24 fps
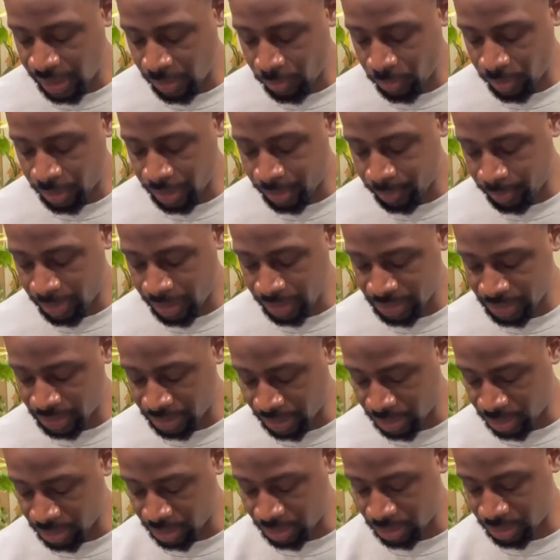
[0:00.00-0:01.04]
One of my
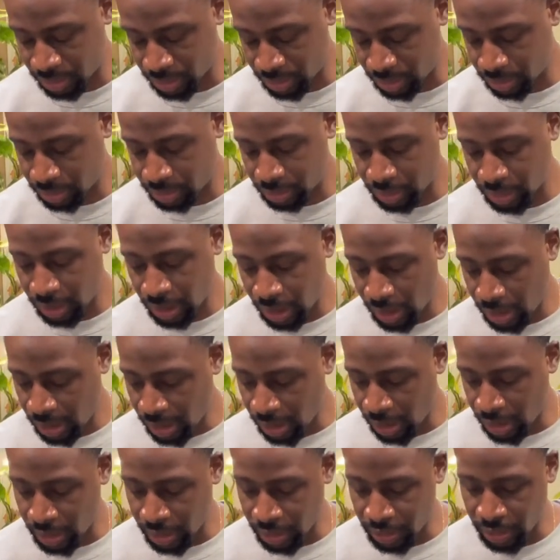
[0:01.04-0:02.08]
sessions
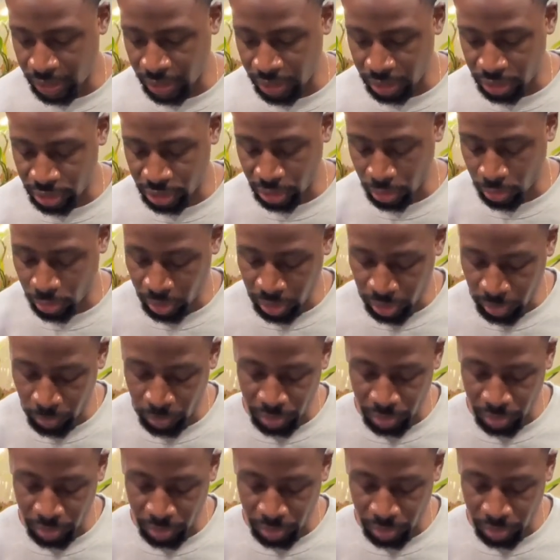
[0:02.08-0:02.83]
didn't show up,